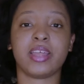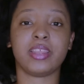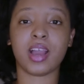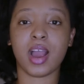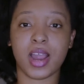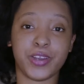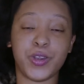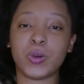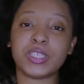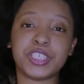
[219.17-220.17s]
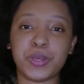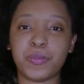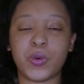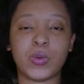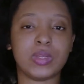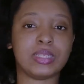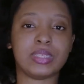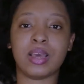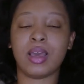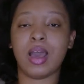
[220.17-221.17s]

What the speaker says: There are no GMOs.